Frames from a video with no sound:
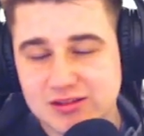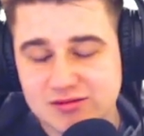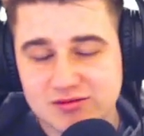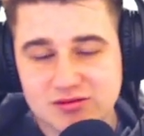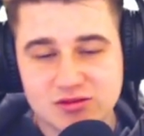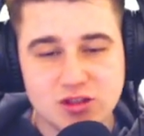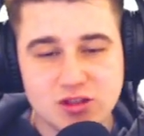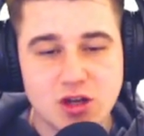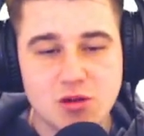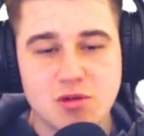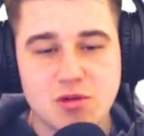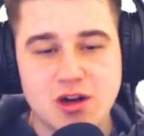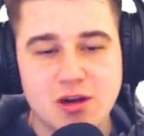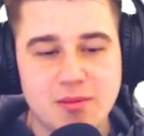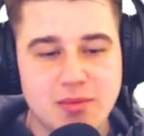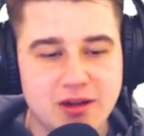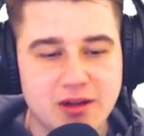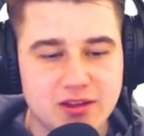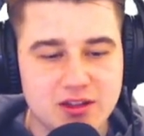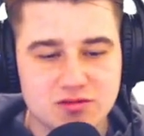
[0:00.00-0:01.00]
Don't worry
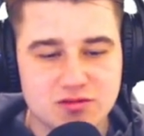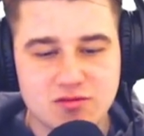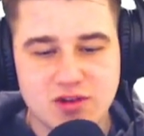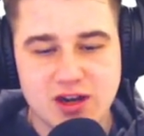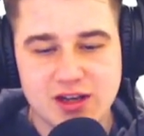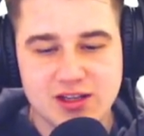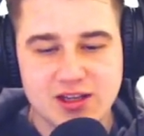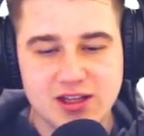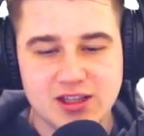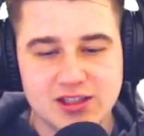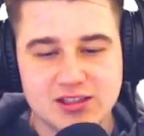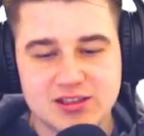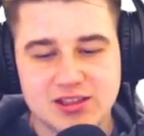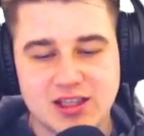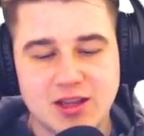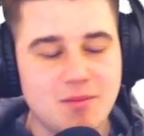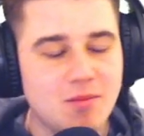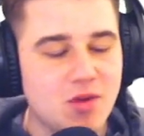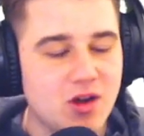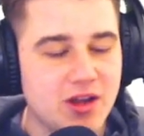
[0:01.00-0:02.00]
about this redness.
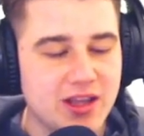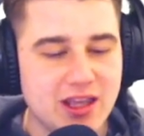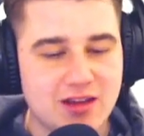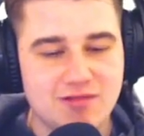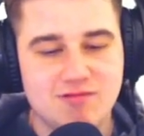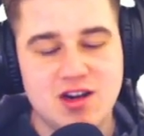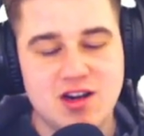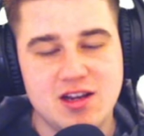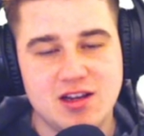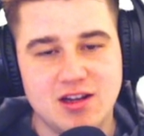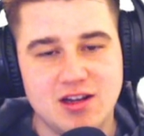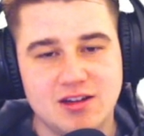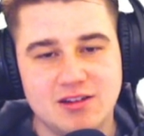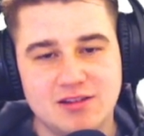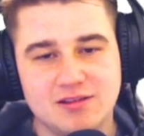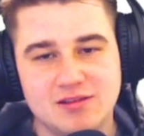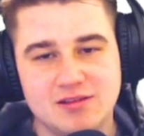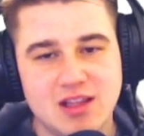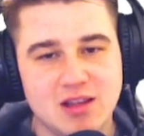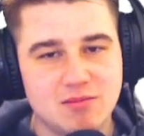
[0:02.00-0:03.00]
It might get redder.
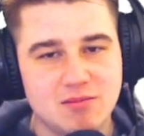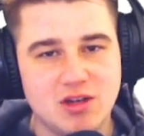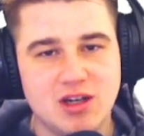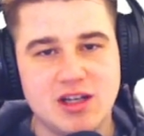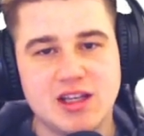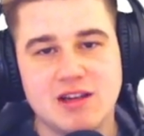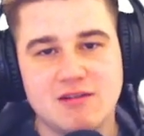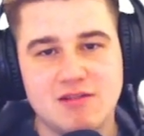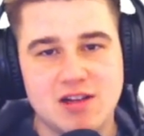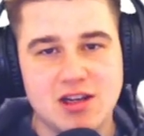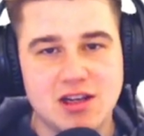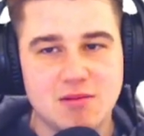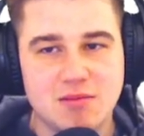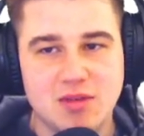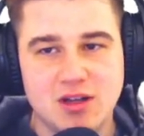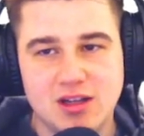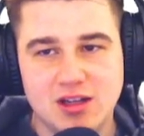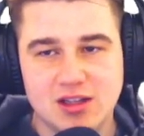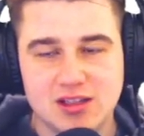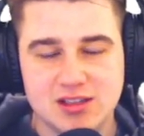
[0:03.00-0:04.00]
It might get redder,
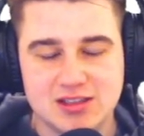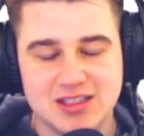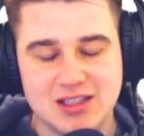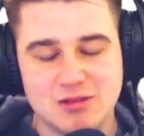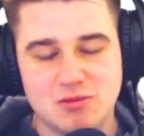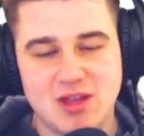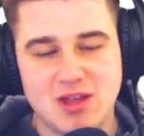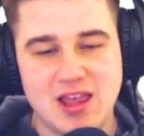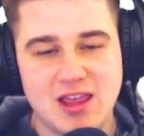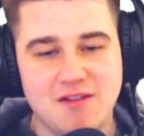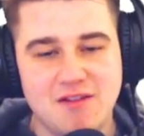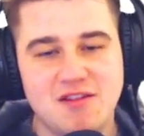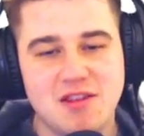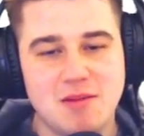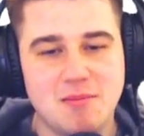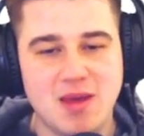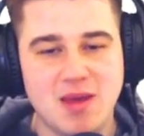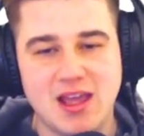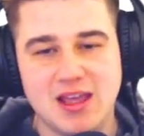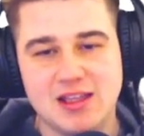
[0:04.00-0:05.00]
but like I said, we're here for the
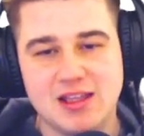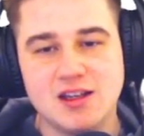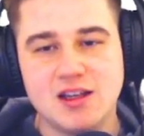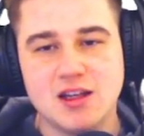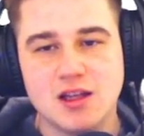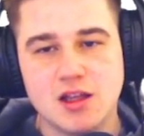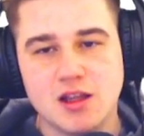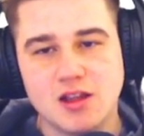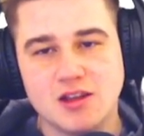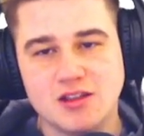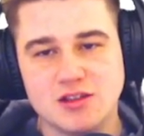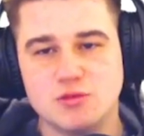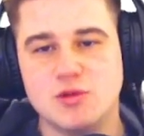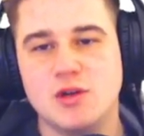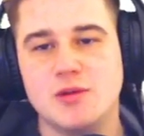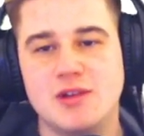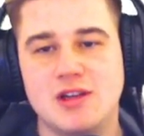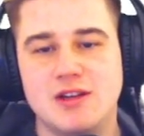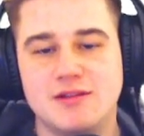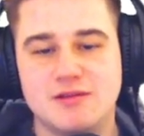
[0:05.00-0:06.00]
pain. This is why
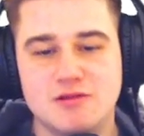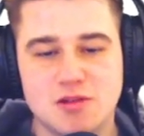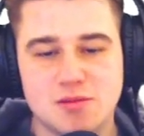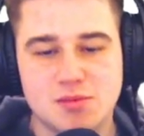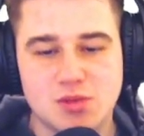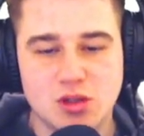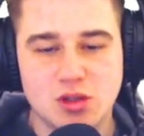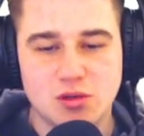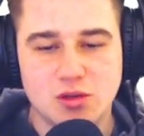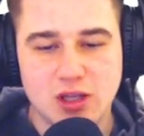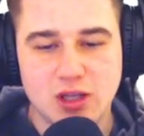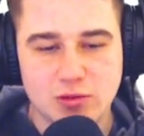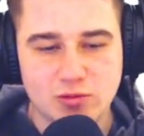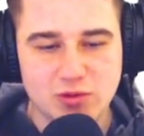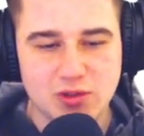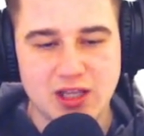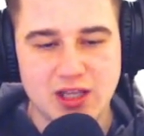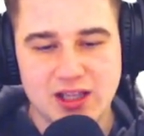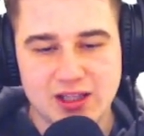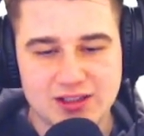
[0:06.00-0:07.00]
we love crypto.
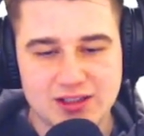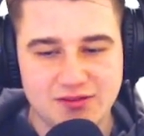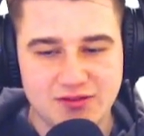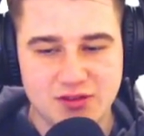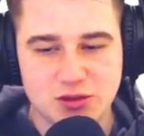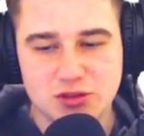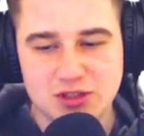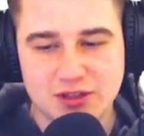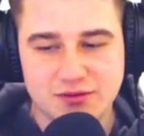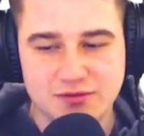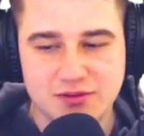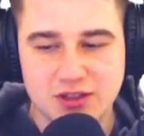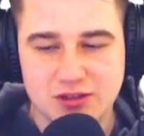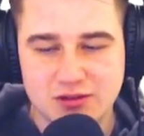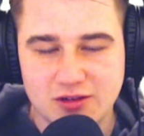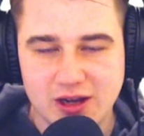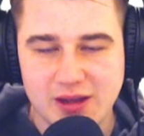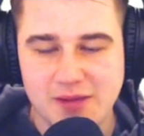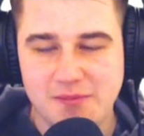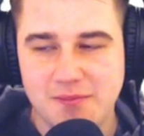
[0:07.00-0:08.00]
We're here to feel something, all
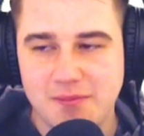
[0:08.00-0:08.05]
right?